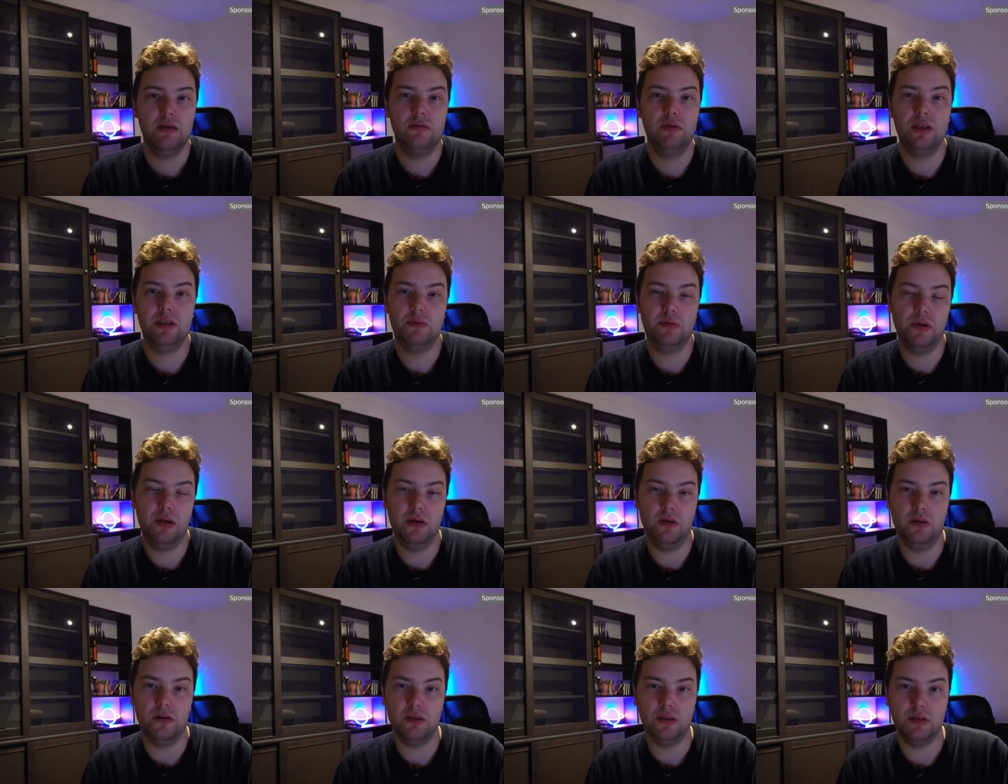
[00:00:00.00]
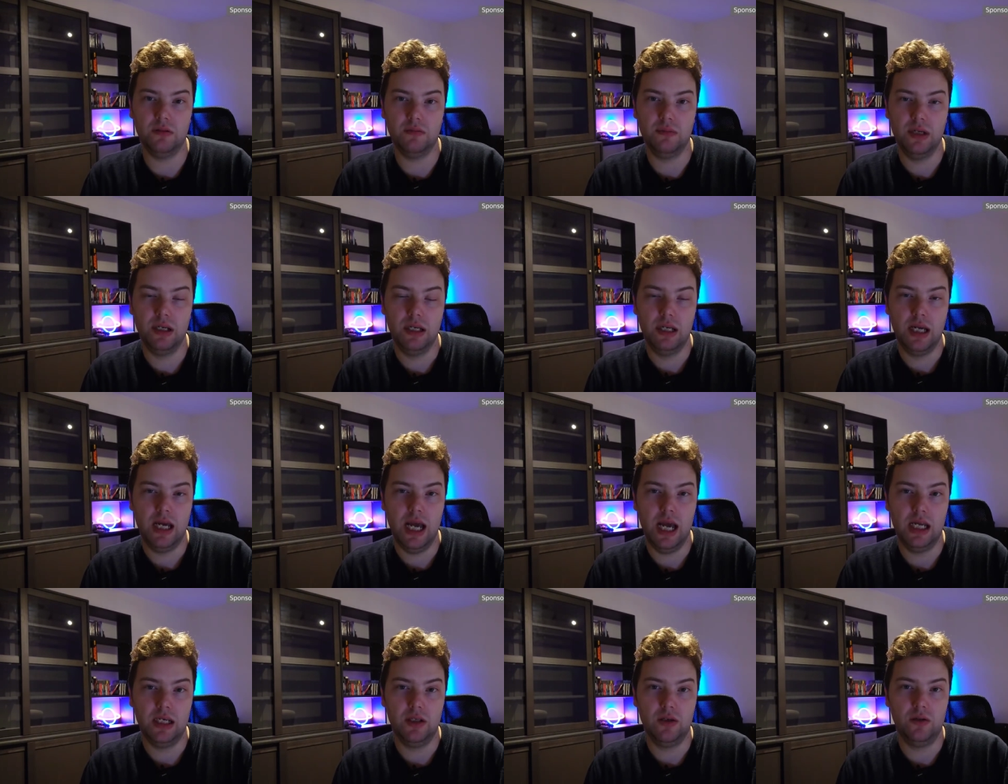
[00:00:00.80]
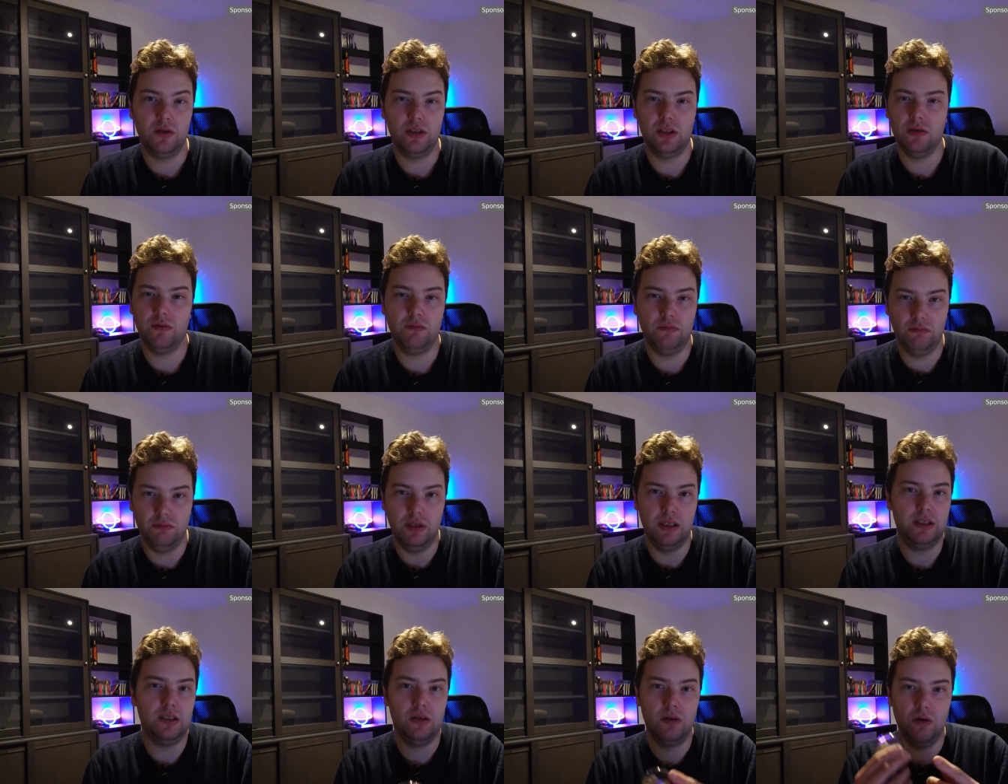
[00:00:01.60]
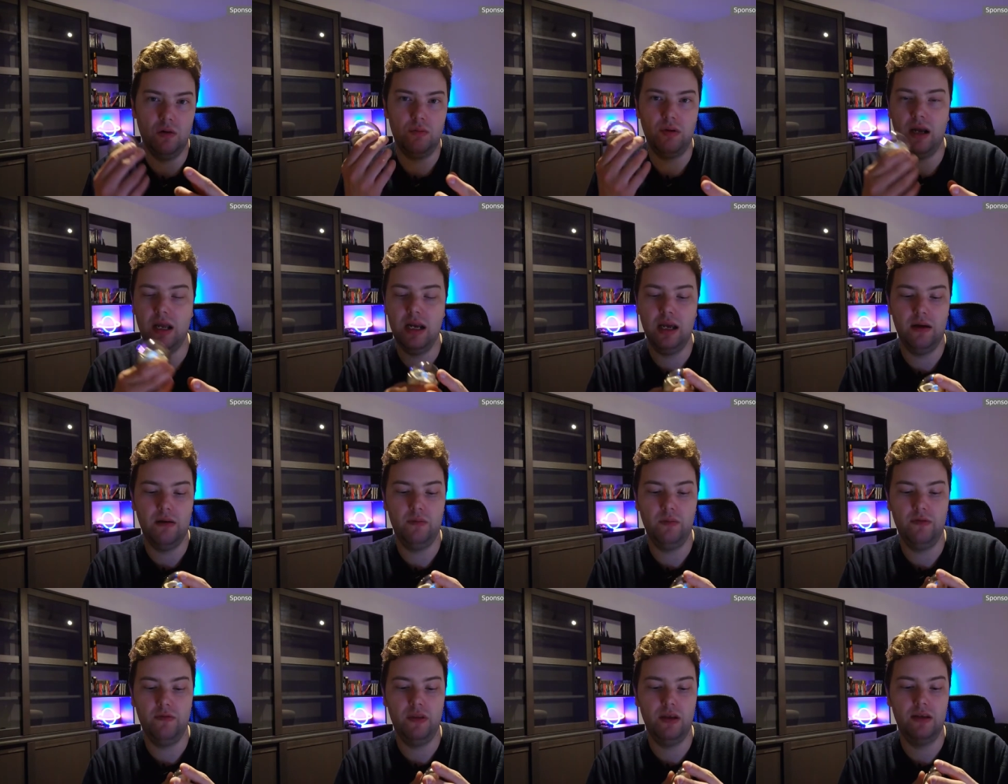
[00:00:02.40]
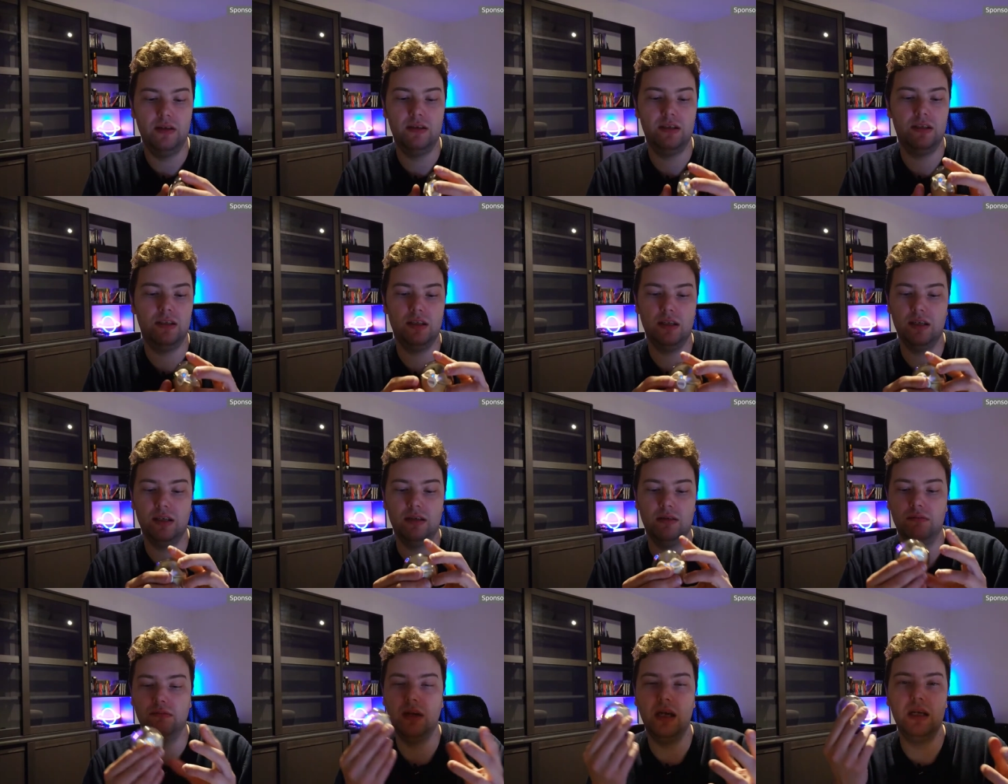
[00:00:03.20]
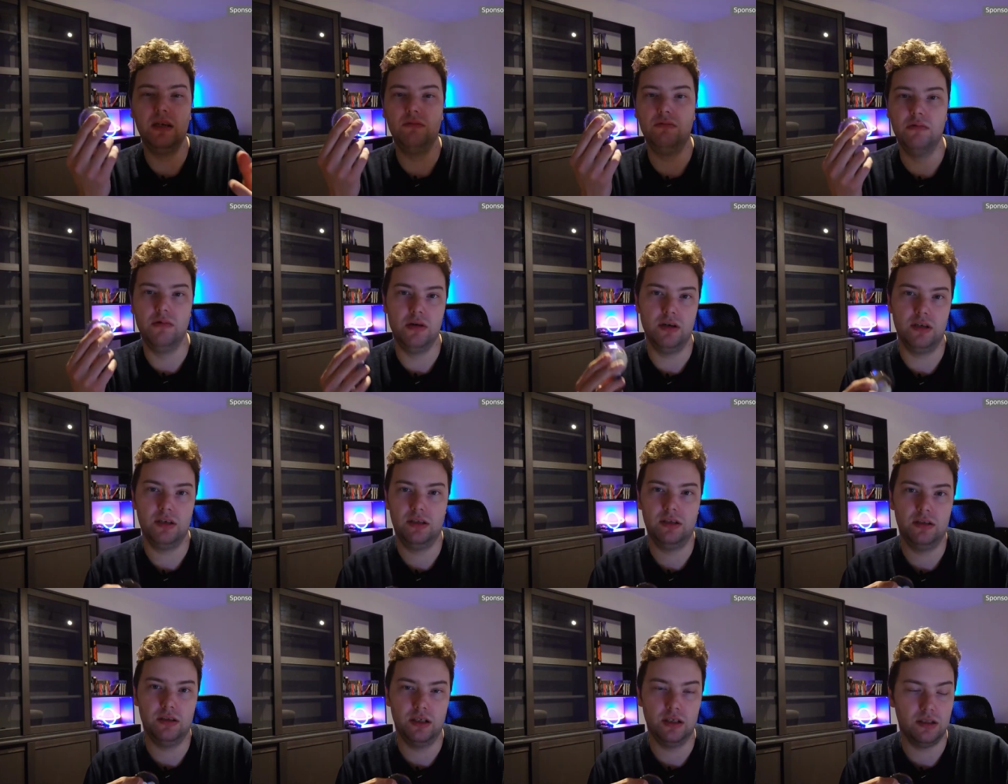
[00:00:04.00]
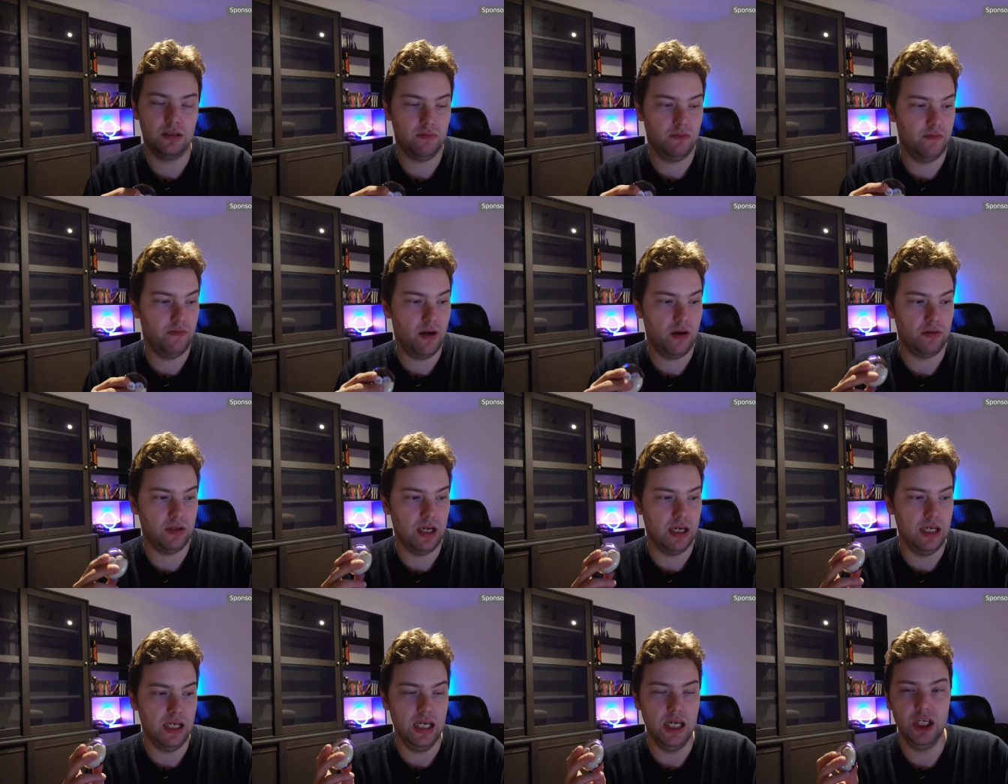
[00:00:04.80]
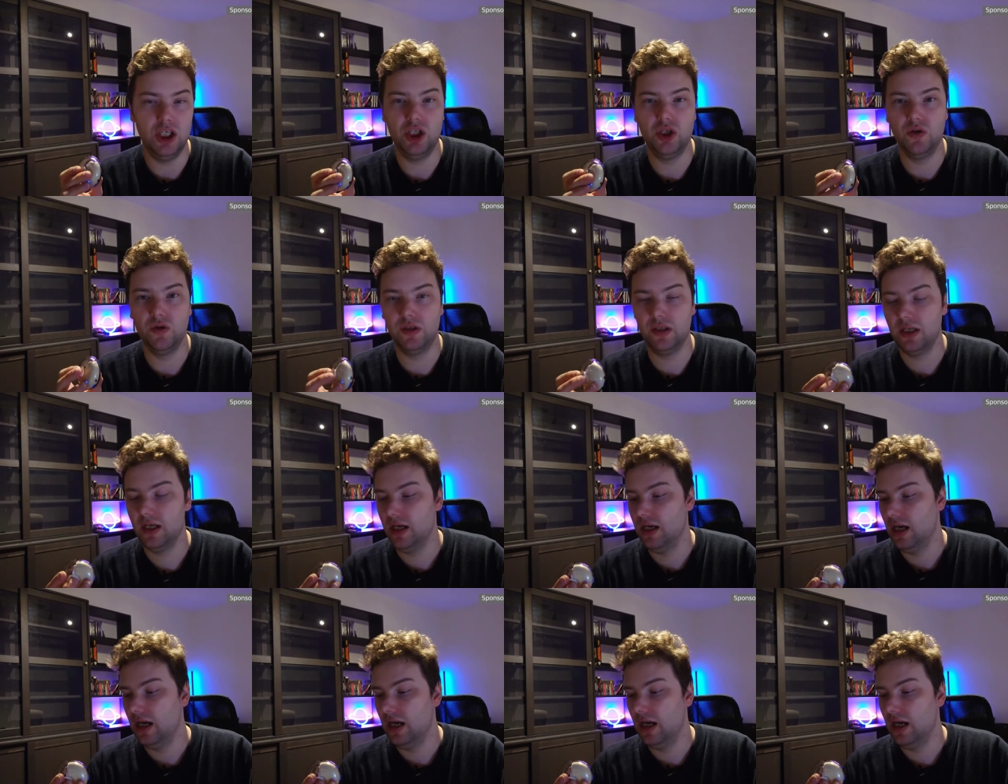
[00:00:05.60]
which is pretty awesome and good. So it's a no-brainer with this. Uh, it works just without any issues.